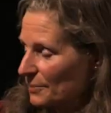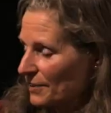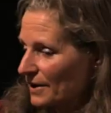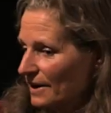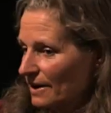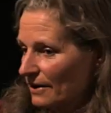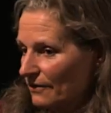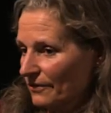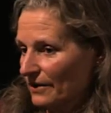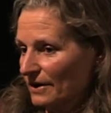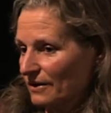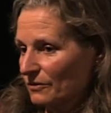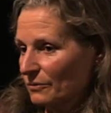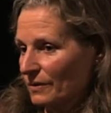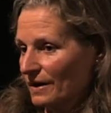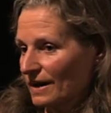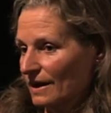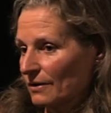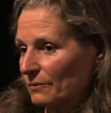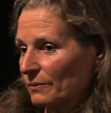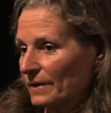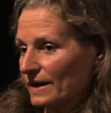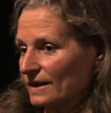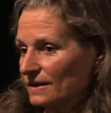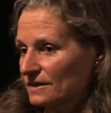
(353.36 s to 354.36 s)
period when
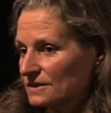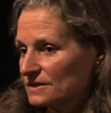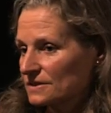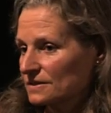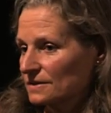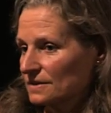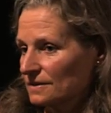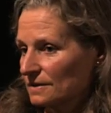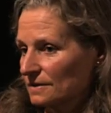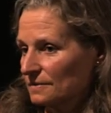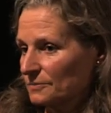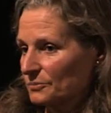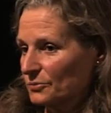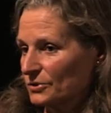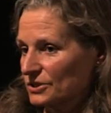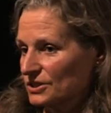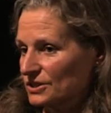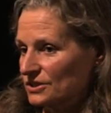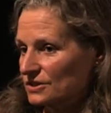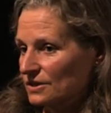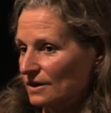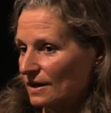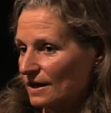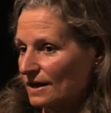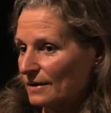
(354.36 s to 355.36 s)
I went to the
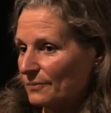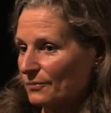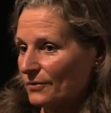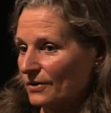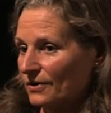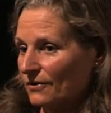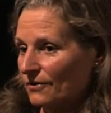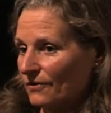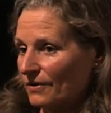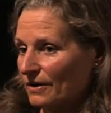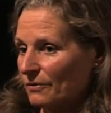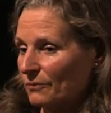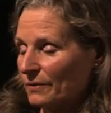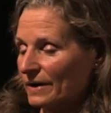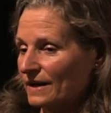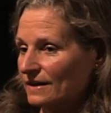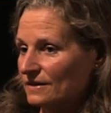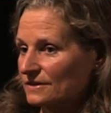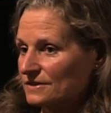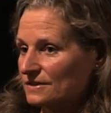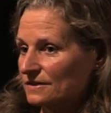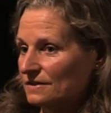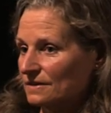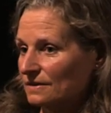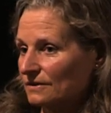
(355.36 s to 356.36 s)
British Library or I
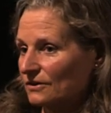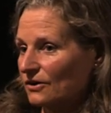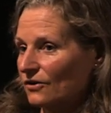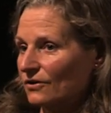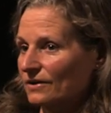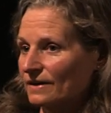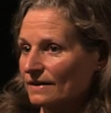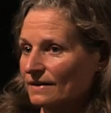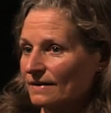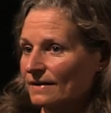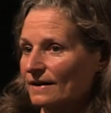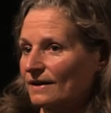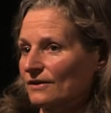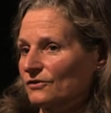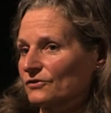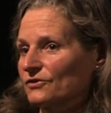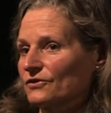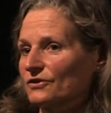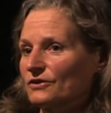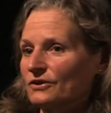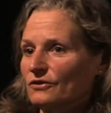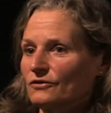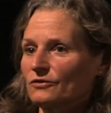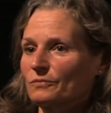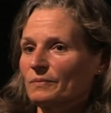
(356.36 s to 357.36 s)
went to the Colindale, to
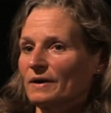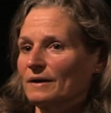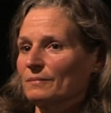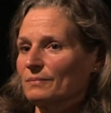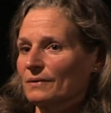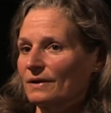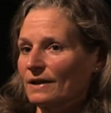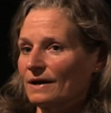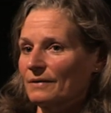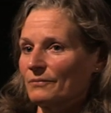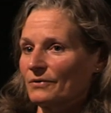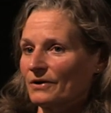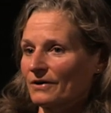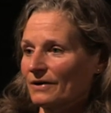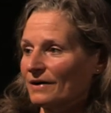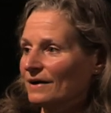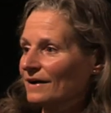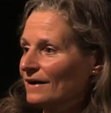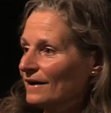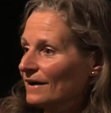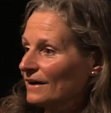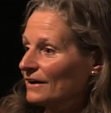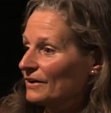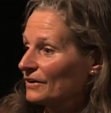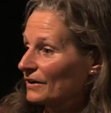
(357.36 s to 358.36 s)
the newspaper library,
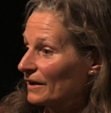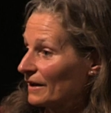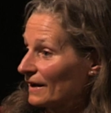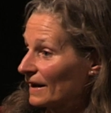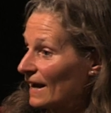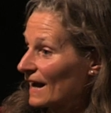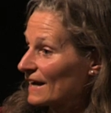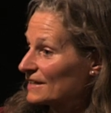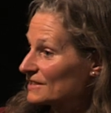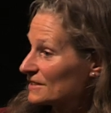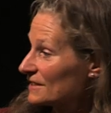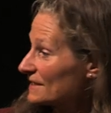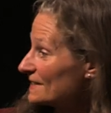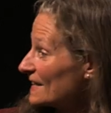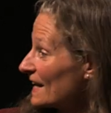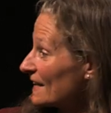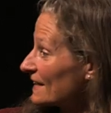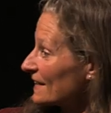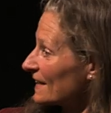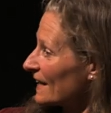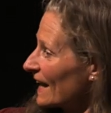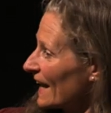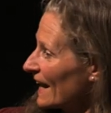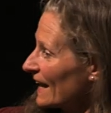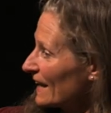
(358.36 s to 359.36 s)
you know, and I had to
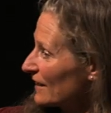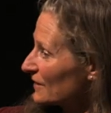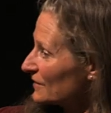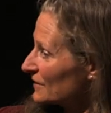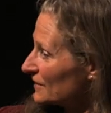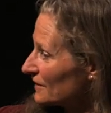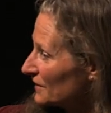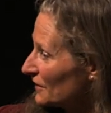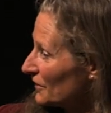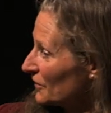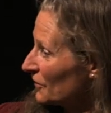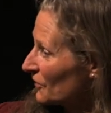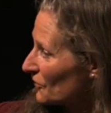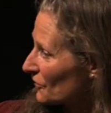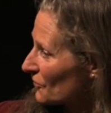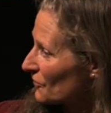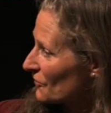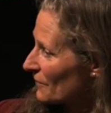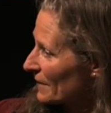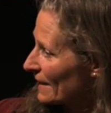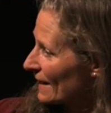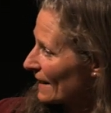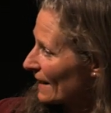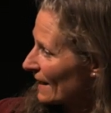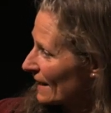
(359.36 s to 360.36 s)
dedicate
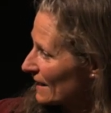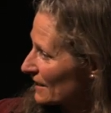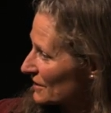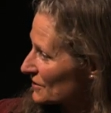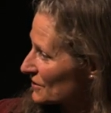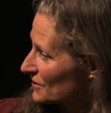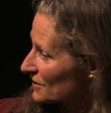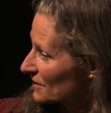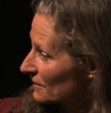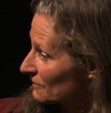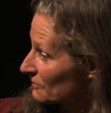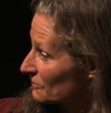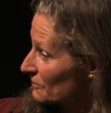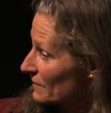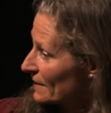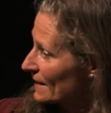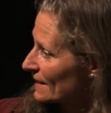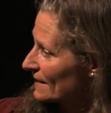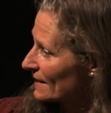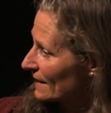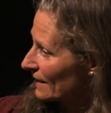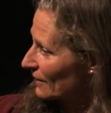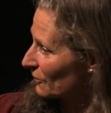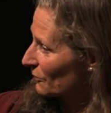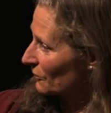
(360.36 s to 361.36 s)
three days to
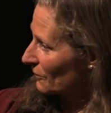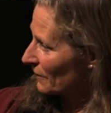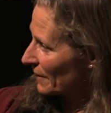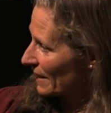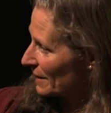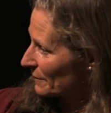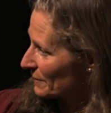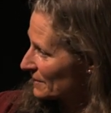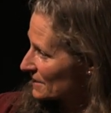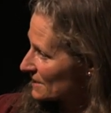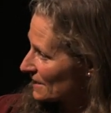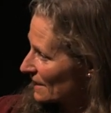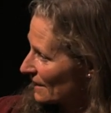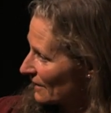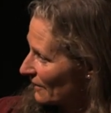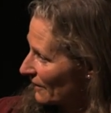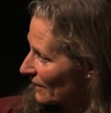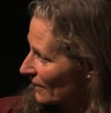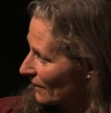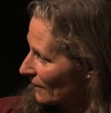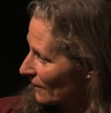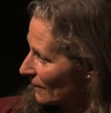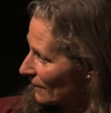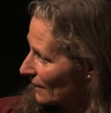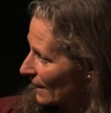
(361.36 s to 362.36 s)
reading all that
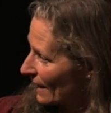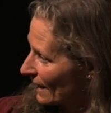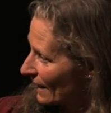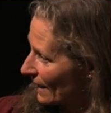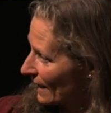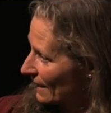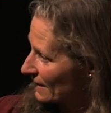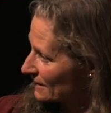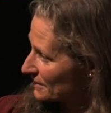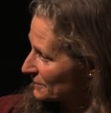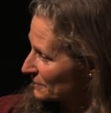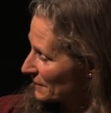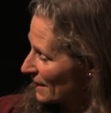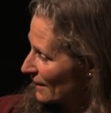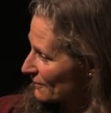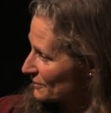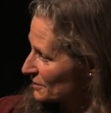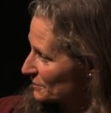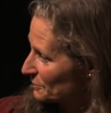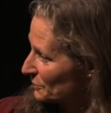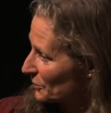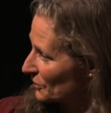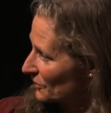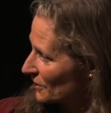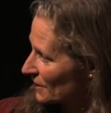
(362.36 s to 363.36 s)
material and I'd have
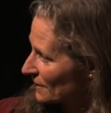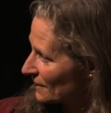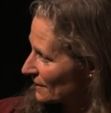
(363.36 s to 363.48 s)
to book,